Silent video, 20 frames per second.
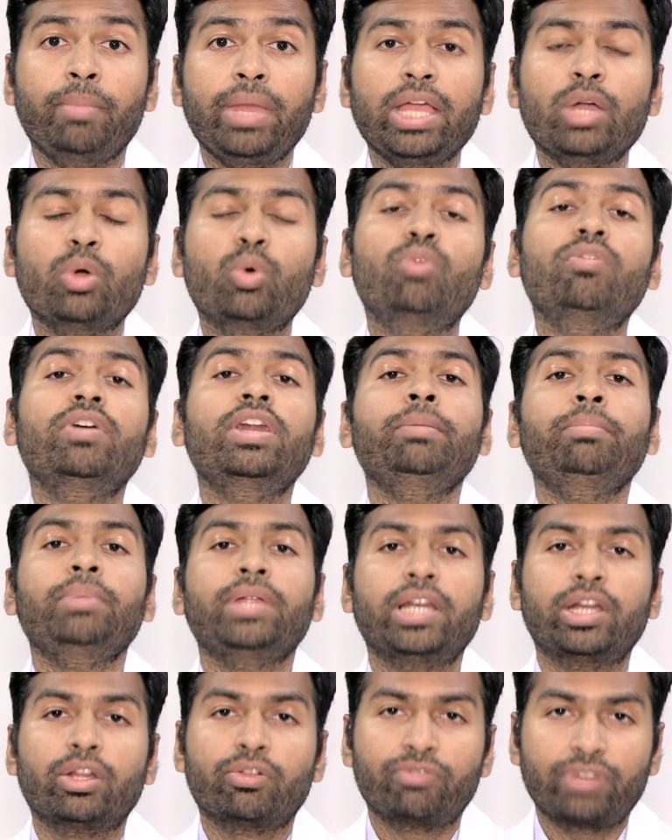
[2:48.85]
may over a
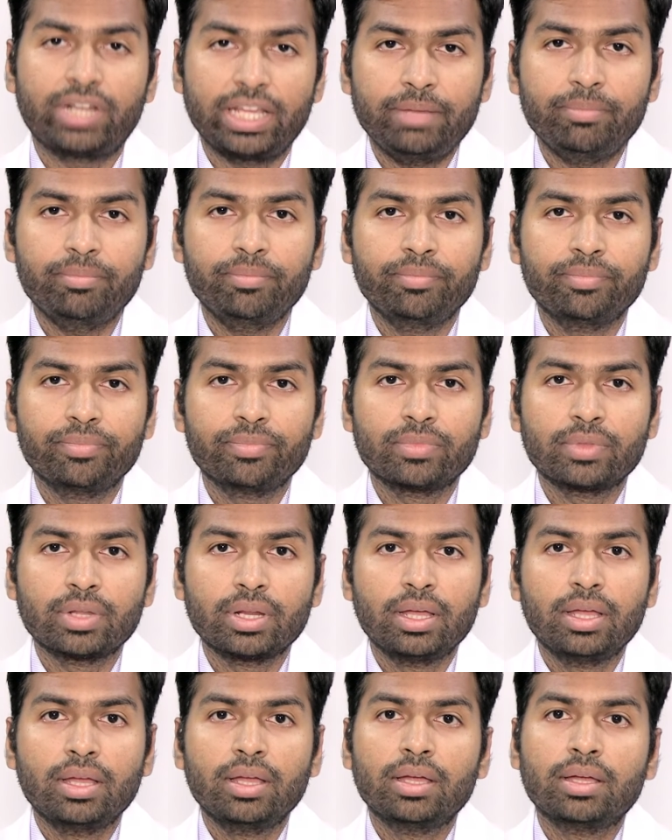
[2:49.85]
period of time
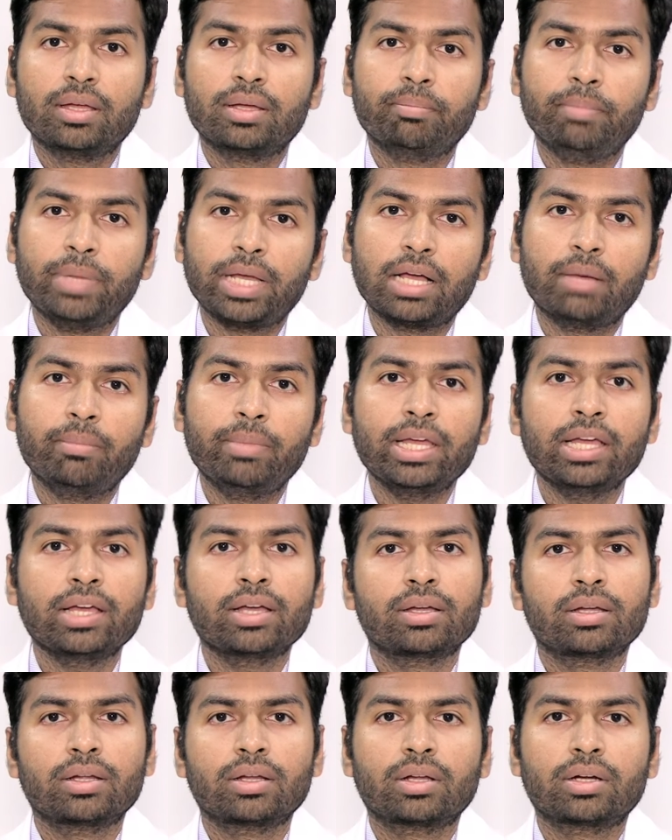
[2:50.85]
become a
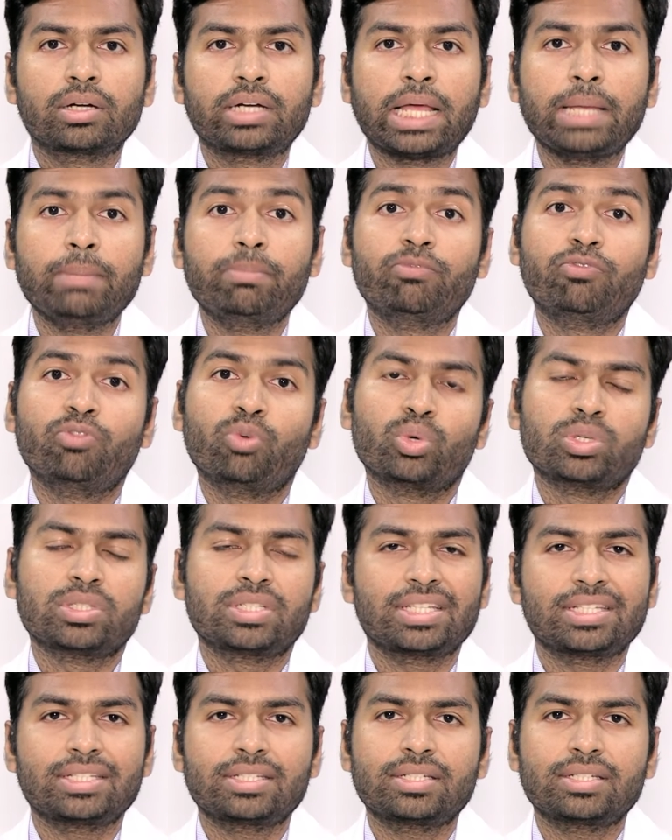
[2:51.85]
type 4